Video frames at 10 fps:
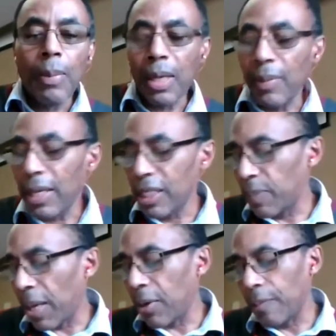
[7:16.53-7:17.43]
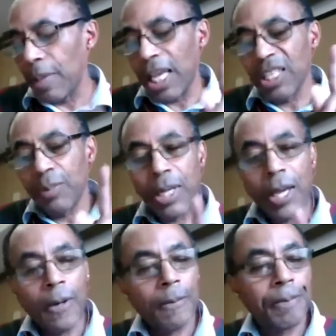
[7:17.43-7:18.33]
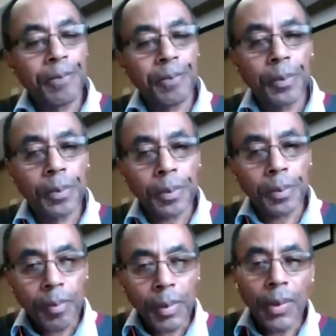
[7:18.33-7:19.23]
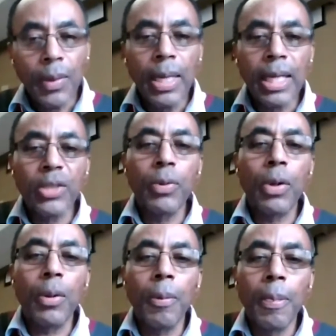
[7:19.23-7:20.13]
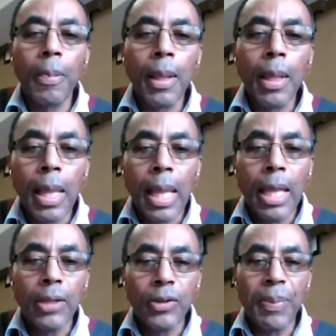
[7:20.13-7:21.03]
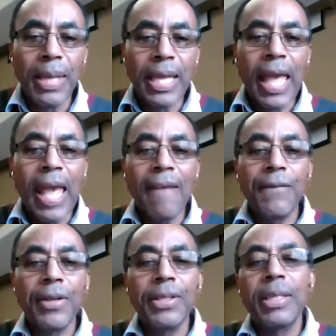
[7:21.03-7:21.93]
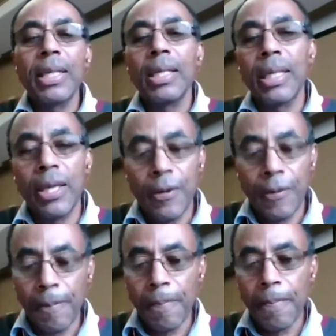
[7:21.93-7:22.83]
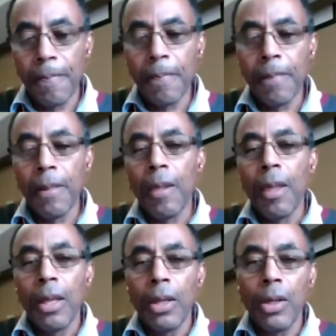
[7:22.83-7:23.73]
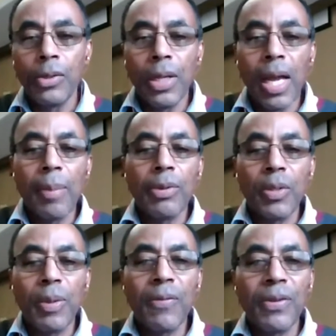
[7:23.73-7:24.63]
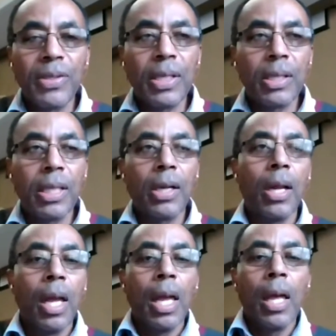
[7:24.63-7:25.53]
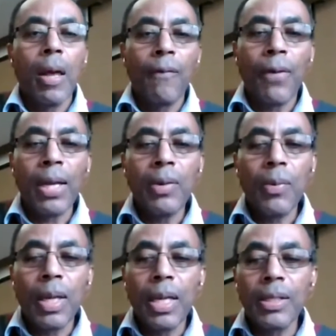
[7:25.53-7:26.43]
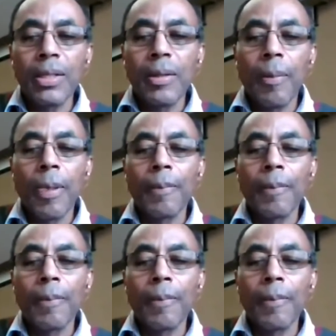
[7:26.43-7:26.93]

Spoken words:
Become an expediter. The next role is to be a facilitator. Your job is to be a facilitator. Finding ways.